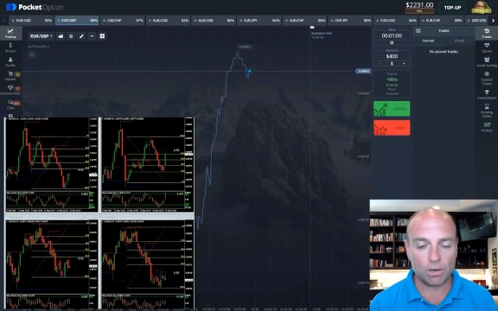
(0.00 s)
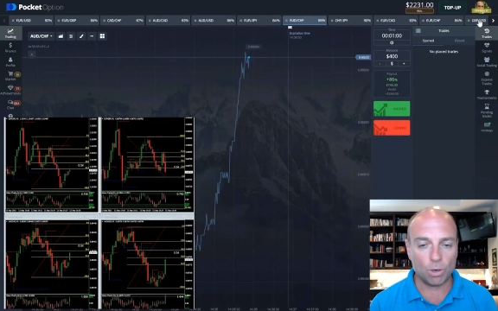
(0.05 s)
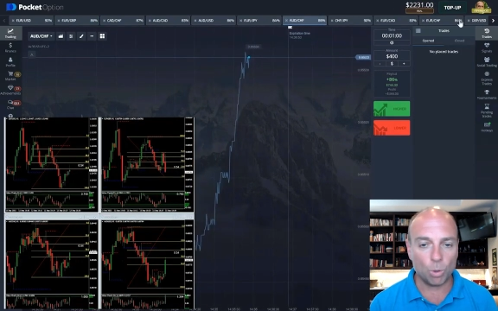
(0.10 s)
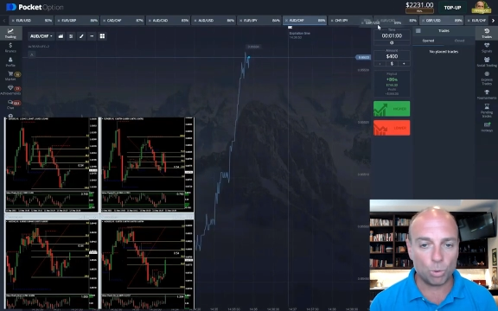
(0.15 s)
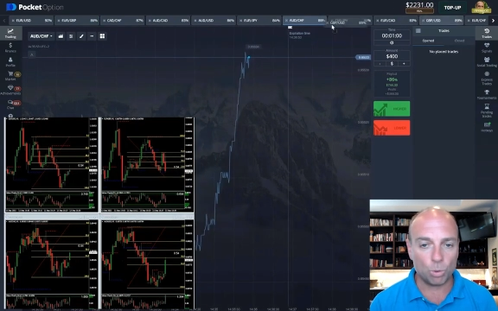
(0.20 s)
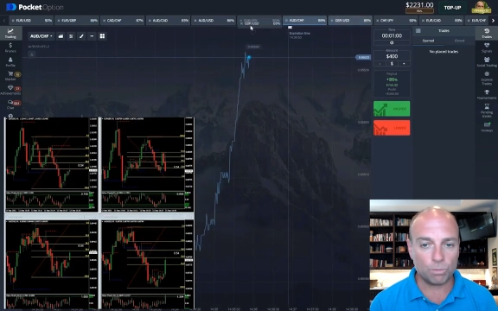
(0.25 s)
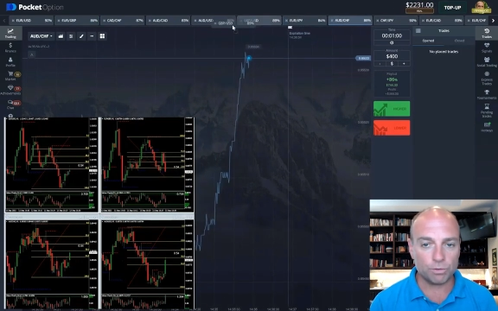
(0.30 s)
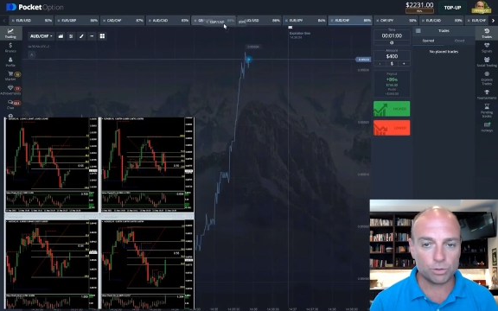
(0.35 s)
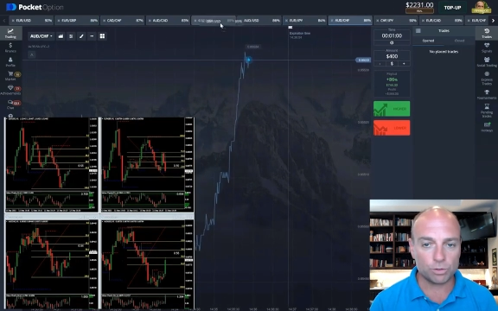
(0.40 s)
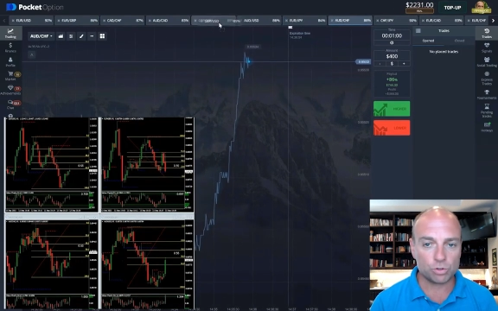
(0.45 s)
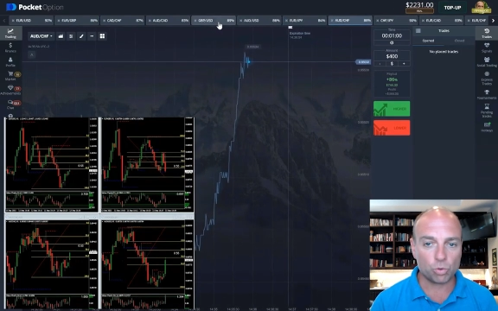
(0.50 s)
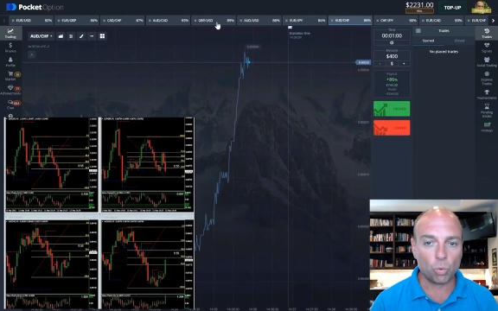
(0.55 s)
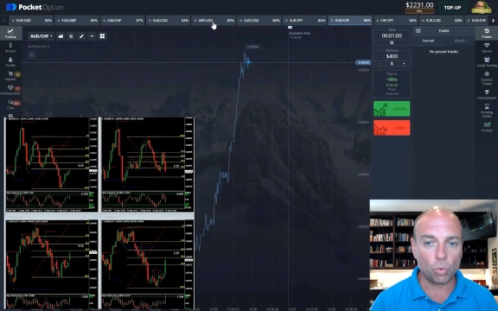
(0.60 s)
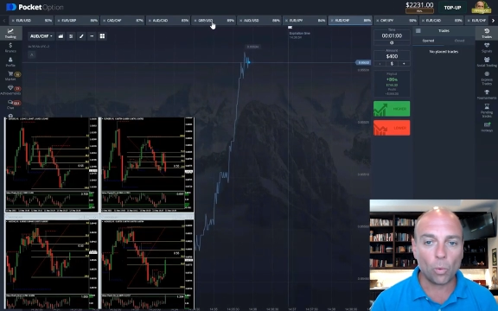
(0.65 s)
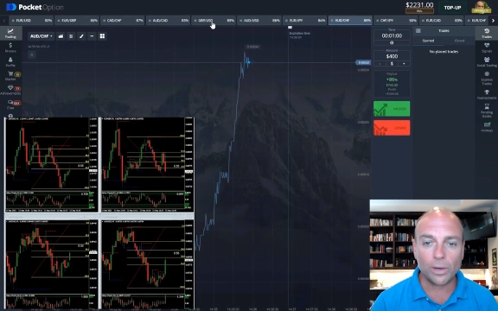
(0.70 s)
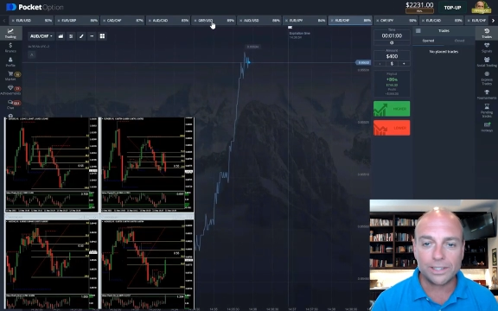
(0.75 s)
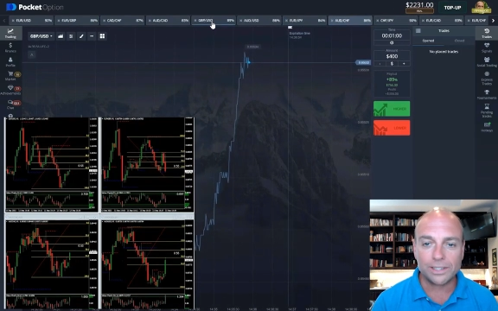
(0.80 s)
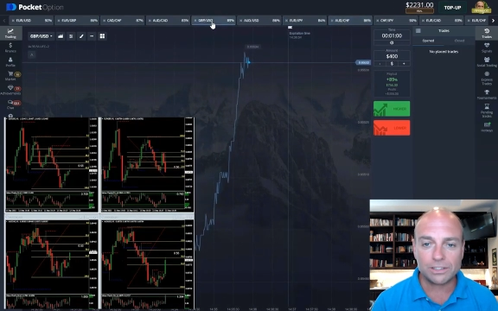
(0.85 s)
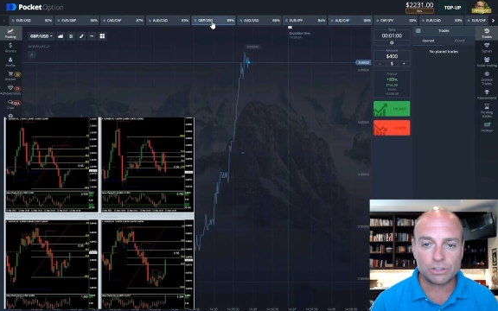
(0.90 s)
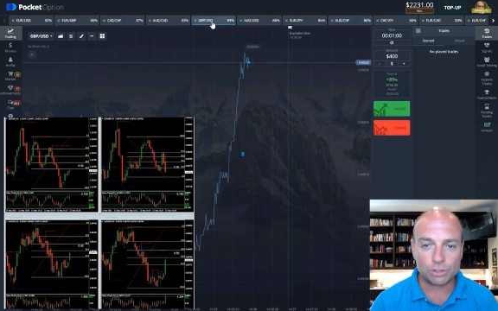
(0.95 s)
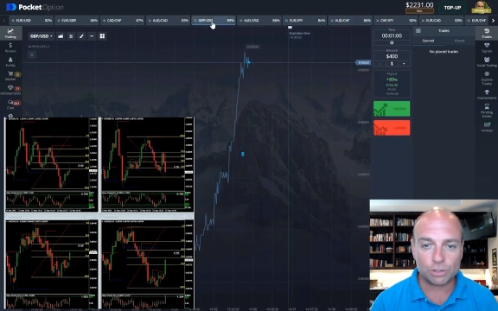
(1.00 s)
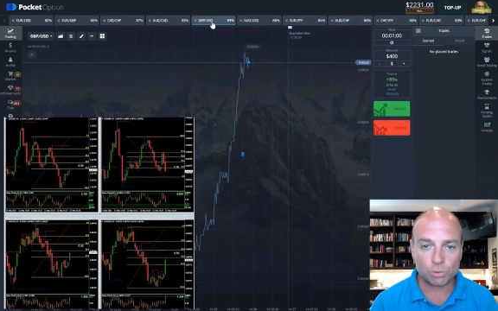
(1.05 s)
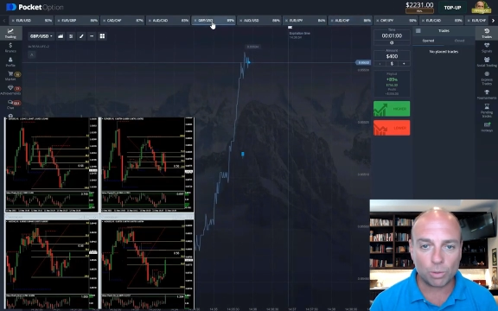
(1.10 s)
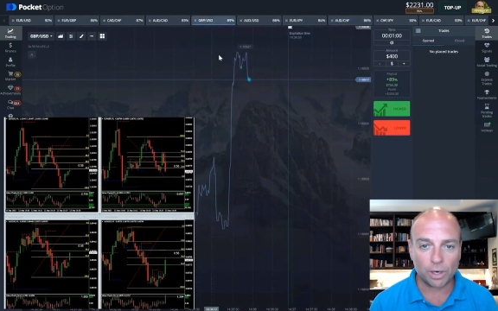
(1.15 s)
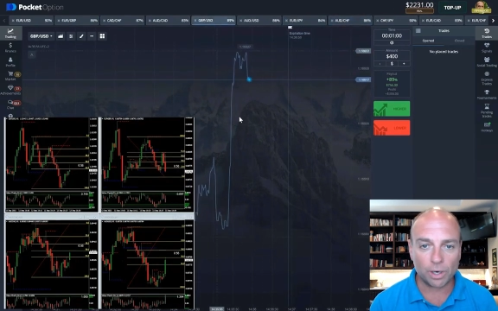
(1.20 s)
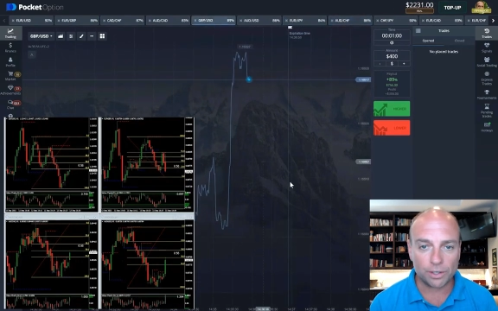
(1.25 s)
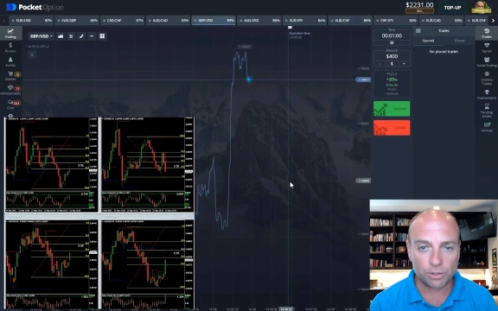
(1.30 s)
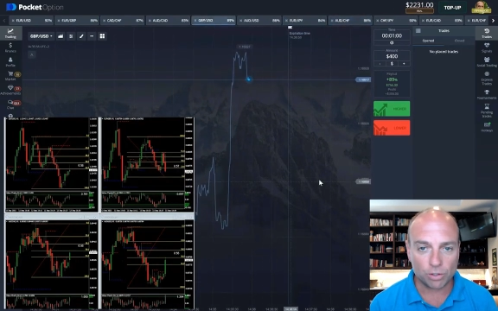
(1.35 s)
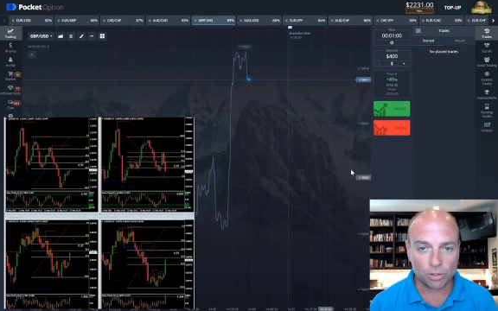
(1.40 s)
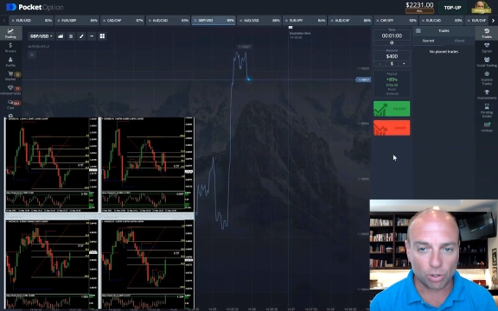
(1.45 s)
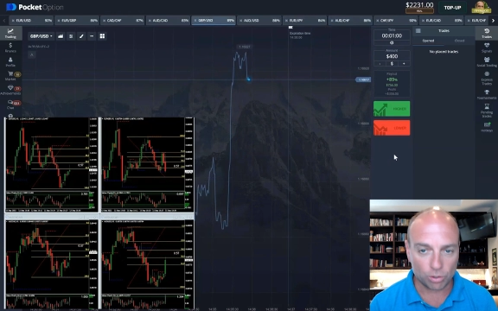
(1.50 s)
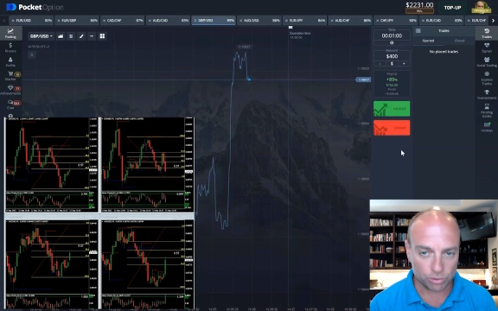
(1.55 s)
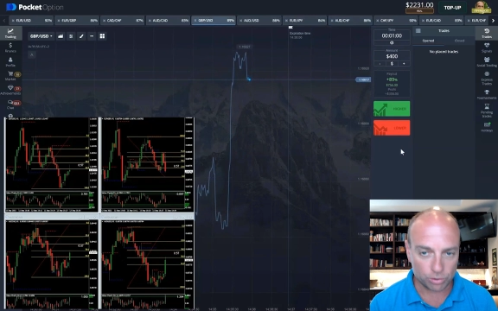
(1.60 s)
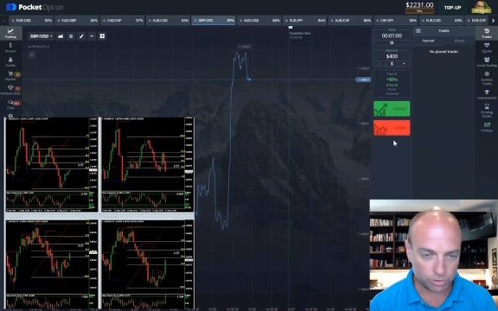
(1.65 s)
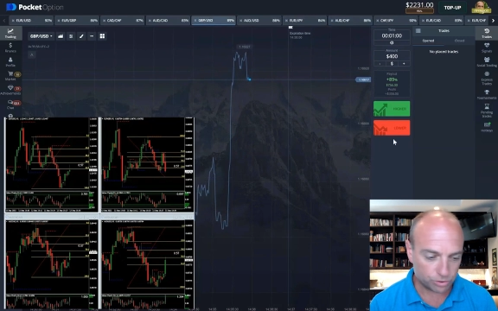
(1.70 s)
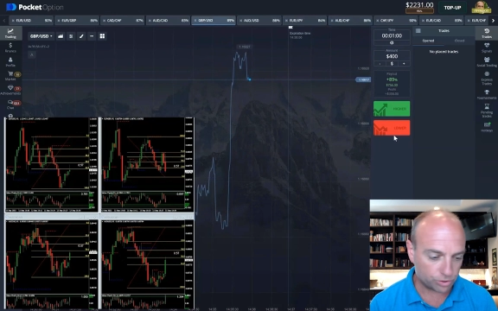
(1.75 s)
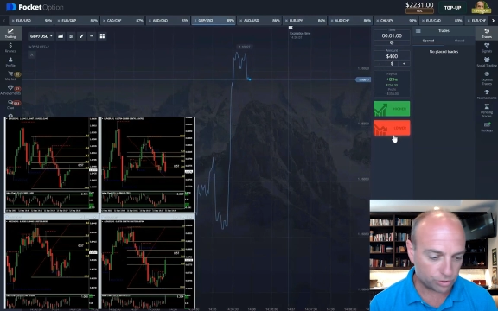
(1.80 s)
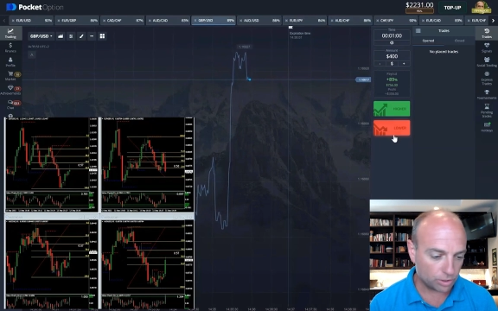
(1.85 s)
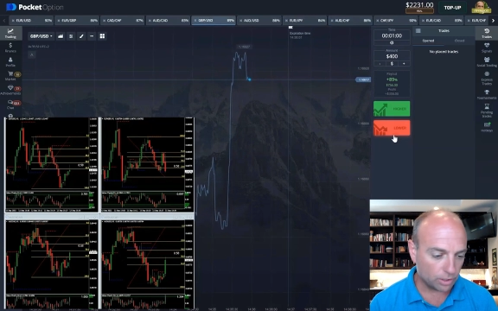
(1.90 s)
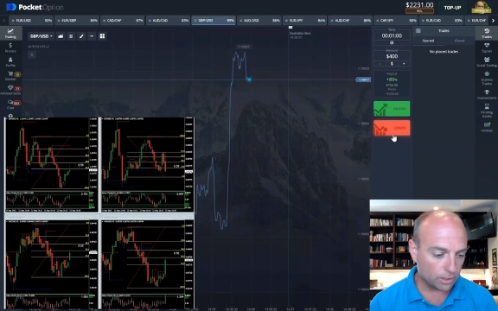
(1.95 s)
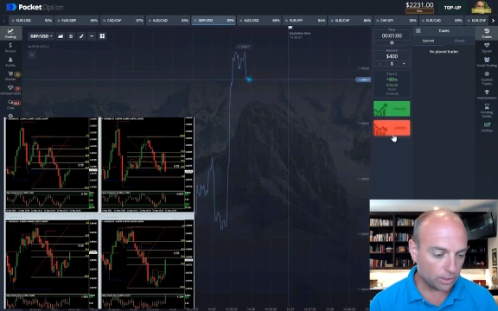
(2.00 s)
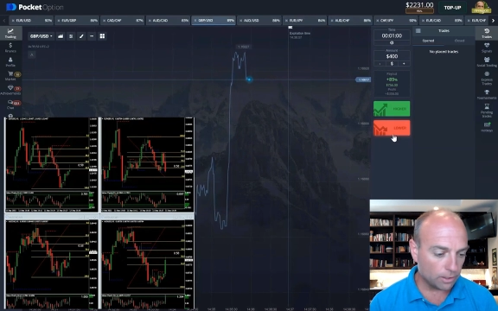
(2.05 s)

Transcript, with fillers: over $2,200